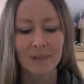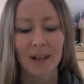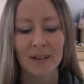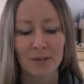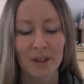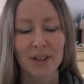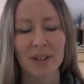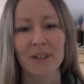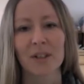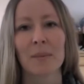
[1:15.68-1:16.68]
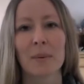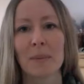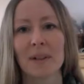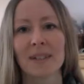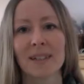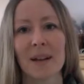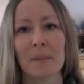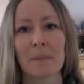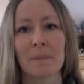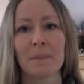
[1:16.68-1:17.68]
I've got another job. But
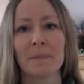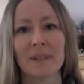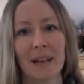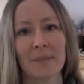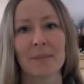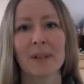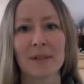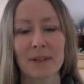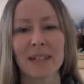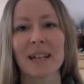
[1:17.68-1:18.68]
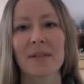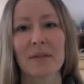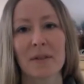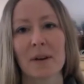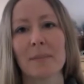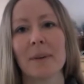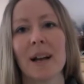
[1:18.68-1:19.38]
yeah, we live on a dairy farm.